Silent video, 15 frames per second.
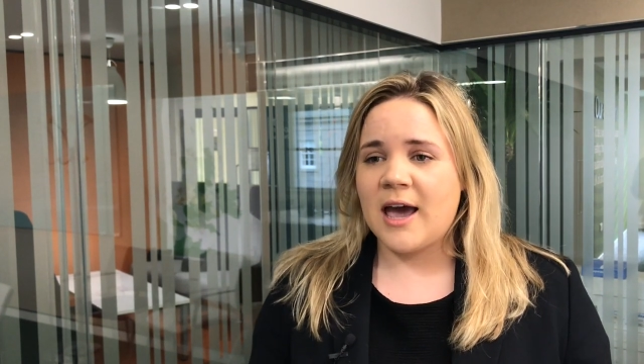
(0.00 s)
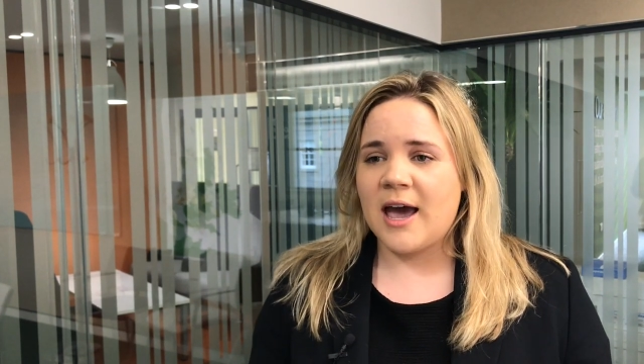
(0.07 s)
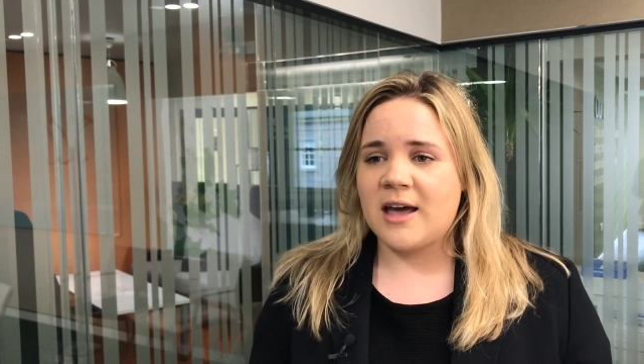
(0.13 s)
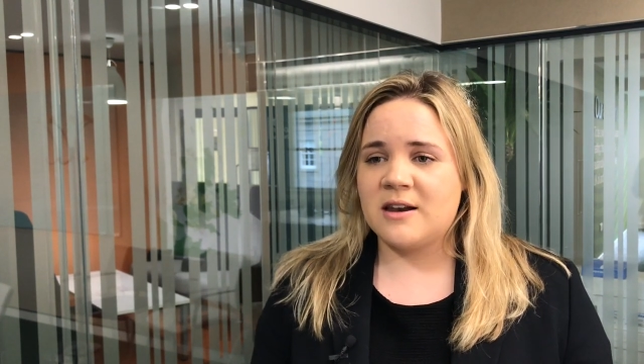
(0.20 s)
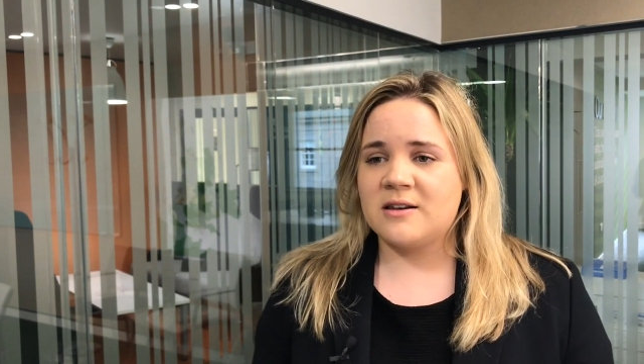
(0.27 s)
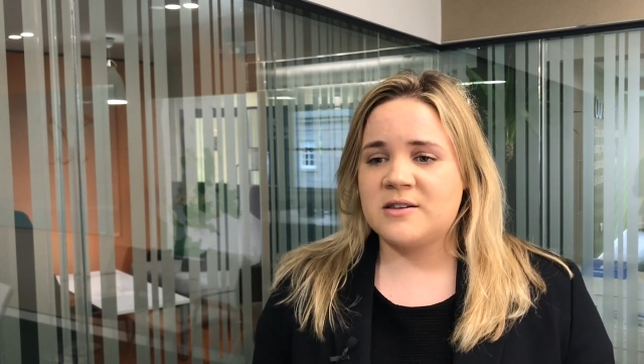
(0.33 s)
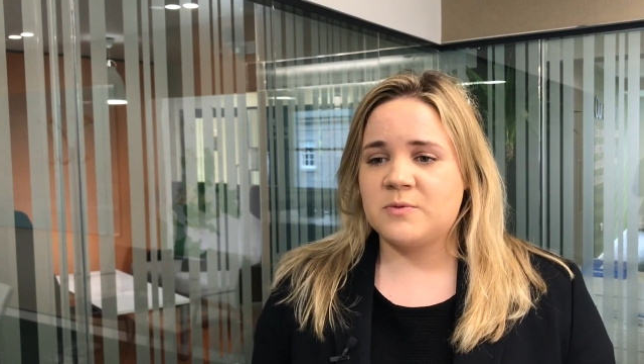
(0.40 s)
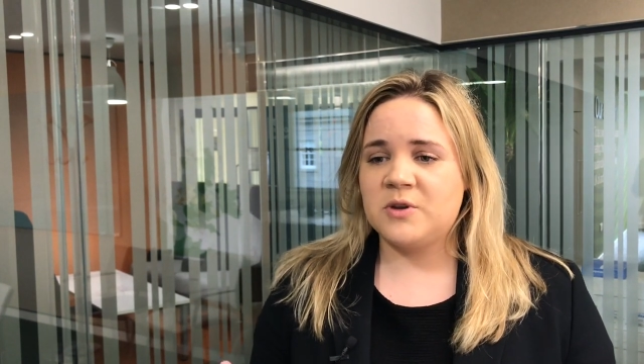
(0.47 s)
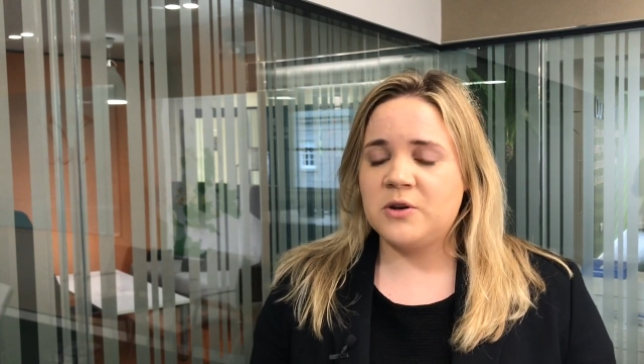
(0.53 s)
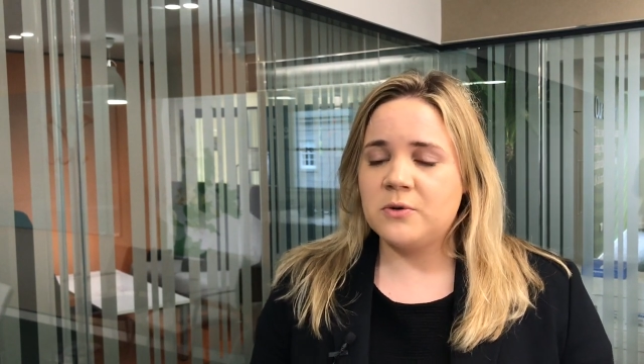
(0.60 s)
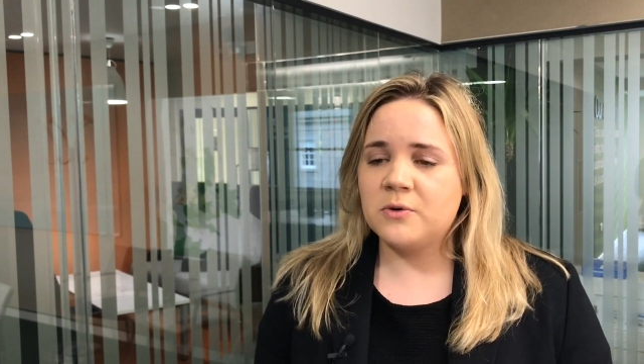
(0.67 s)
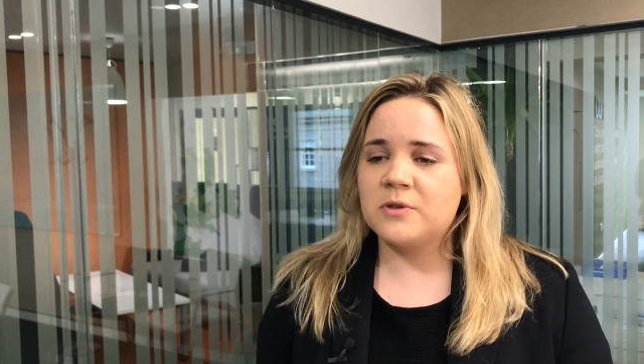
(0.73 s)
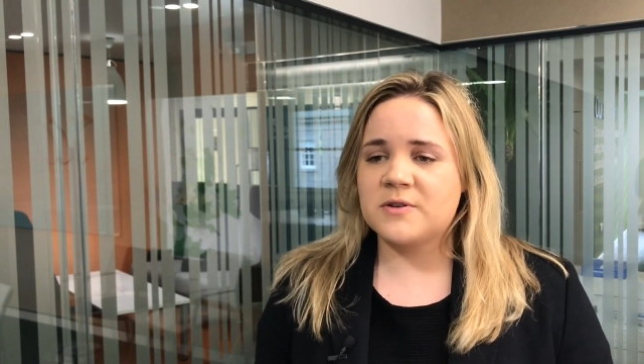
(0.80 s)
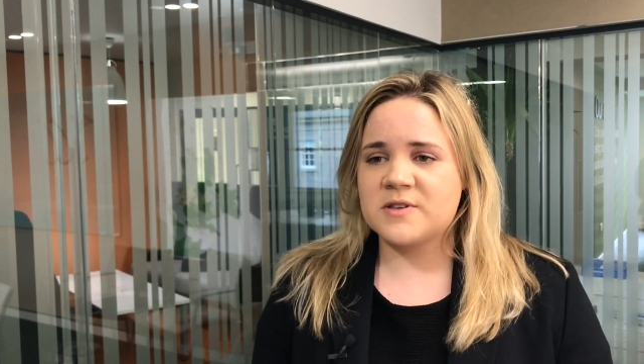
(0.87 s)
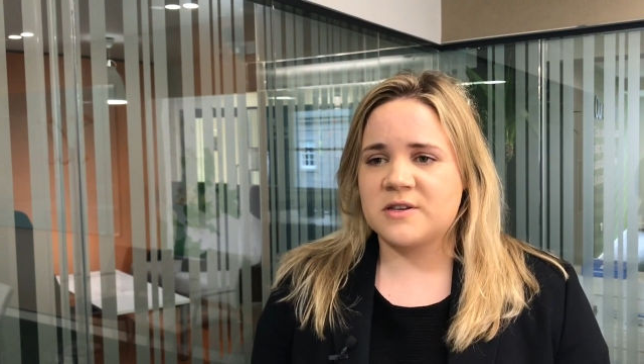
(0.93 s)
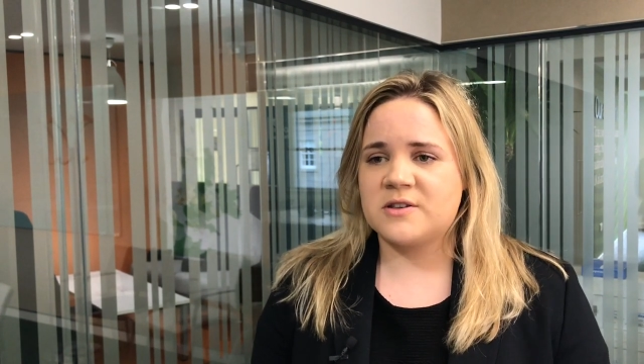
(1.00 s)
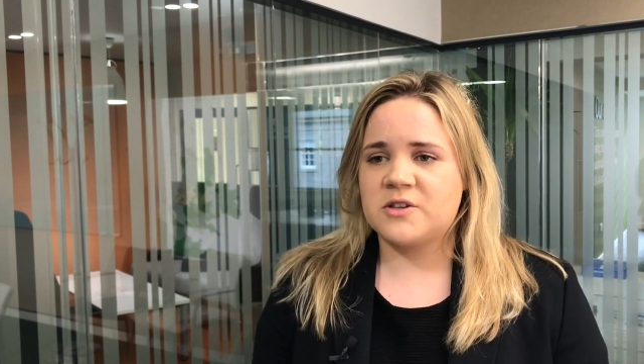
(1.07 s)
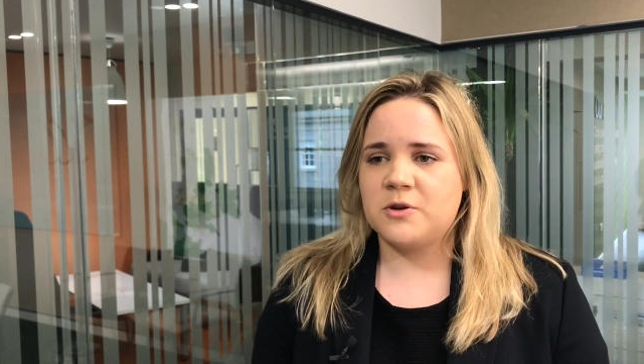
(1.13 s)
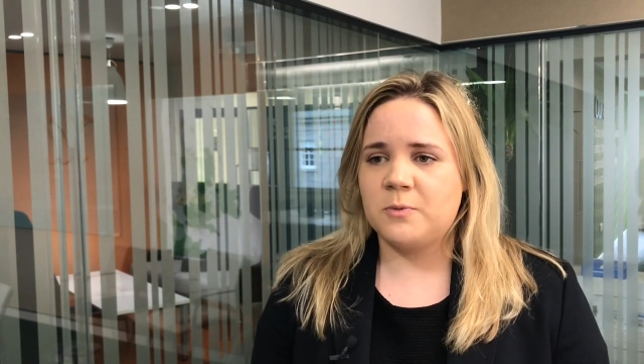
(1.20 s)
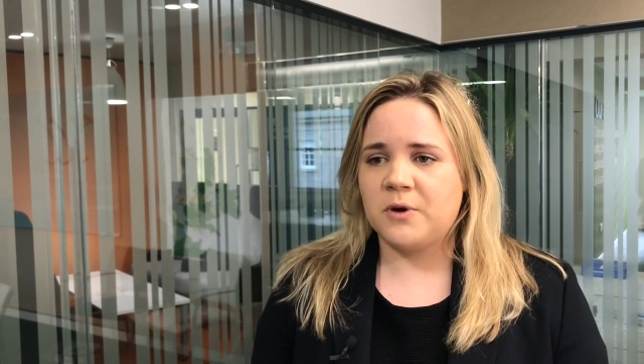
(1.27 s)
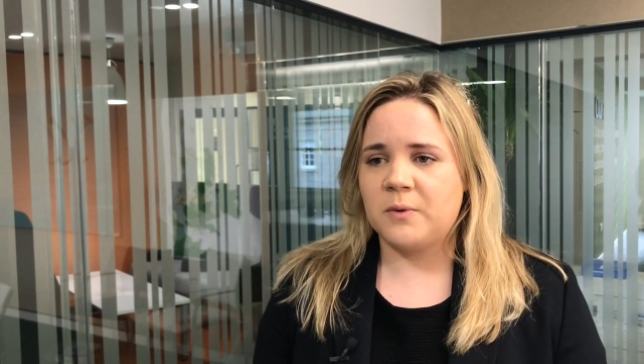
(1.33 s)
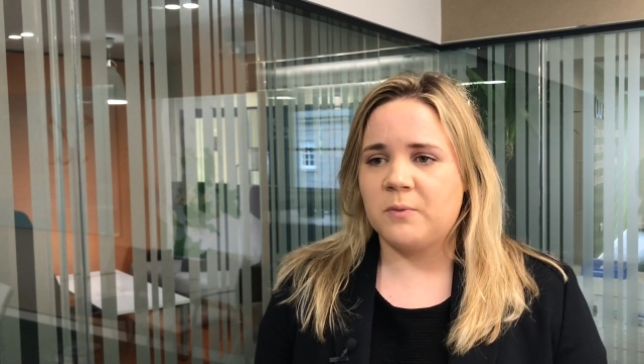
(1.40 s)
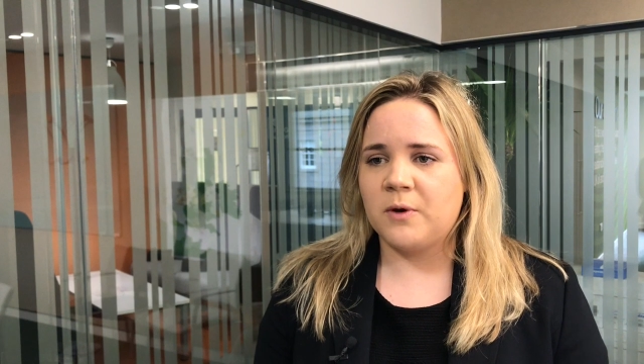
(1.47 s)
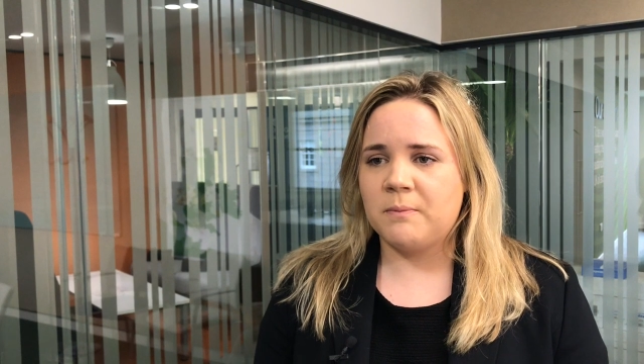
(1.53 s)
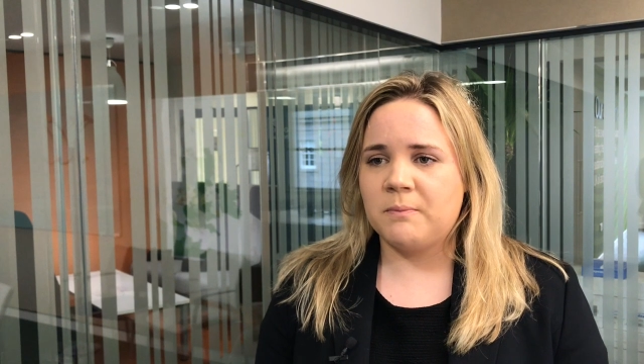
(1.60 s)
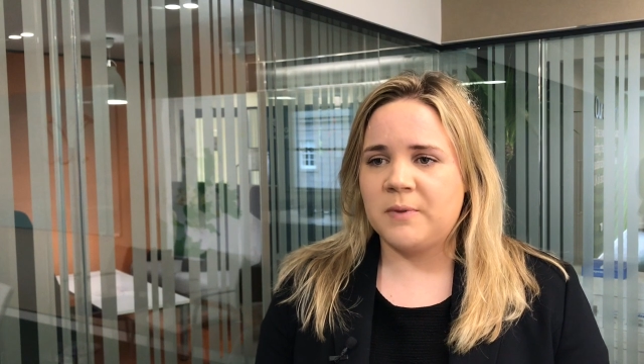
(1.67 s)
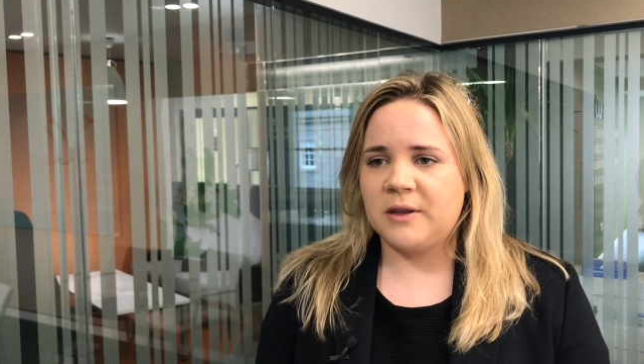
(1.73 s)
And we know there's a 2.1